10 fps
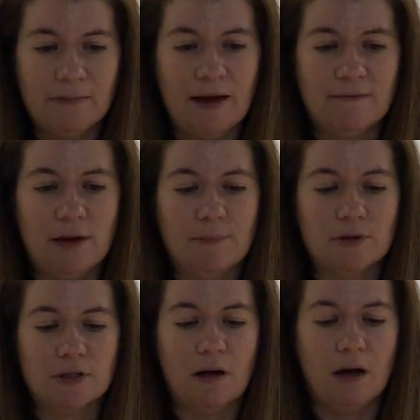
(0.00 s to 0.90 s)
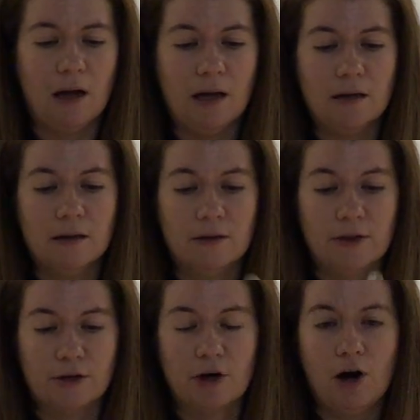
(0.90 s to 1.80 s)
We have numbers on
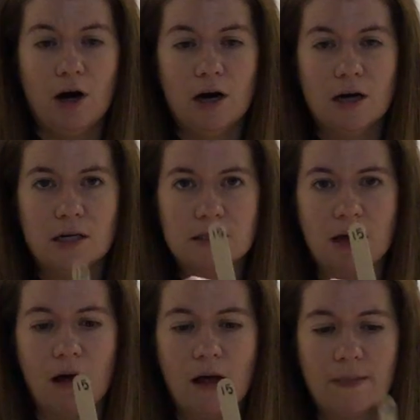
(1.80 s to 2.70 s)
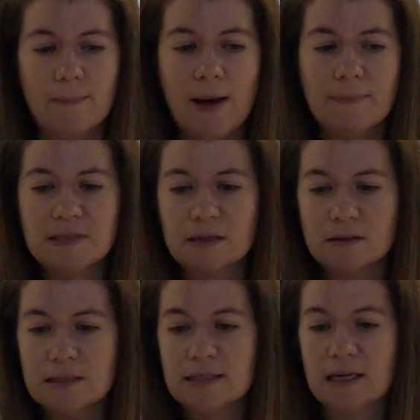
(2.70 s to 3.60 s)
the cards, on the
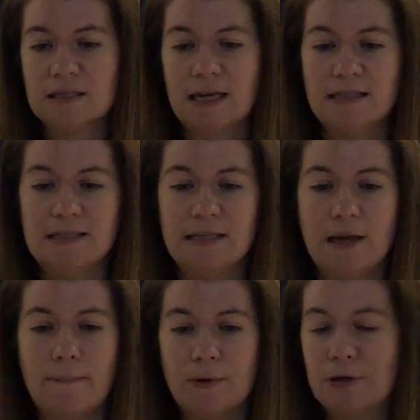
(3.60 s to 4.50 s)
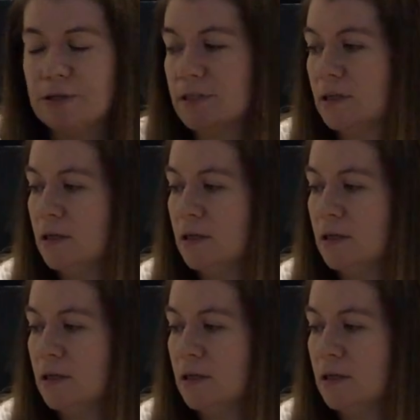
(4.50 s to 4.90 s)
popsicle sticks, I see numbers.